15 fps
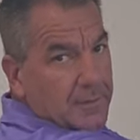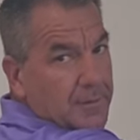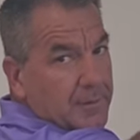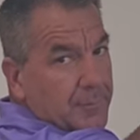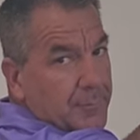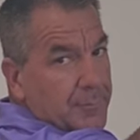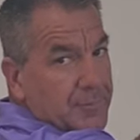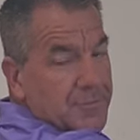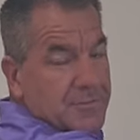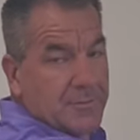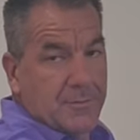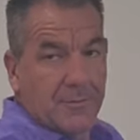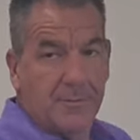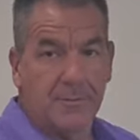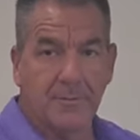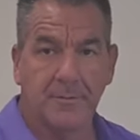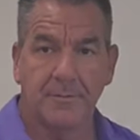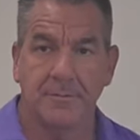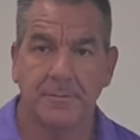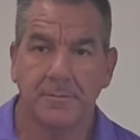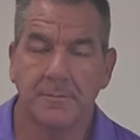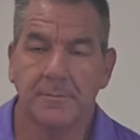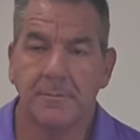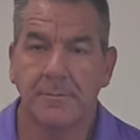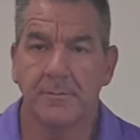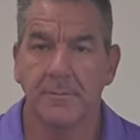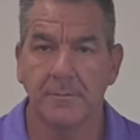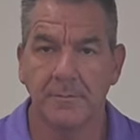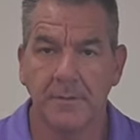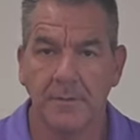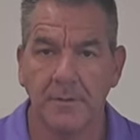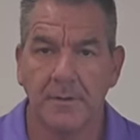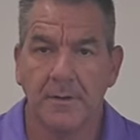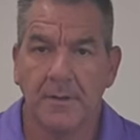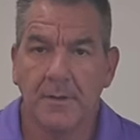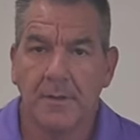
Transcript: and push through, right?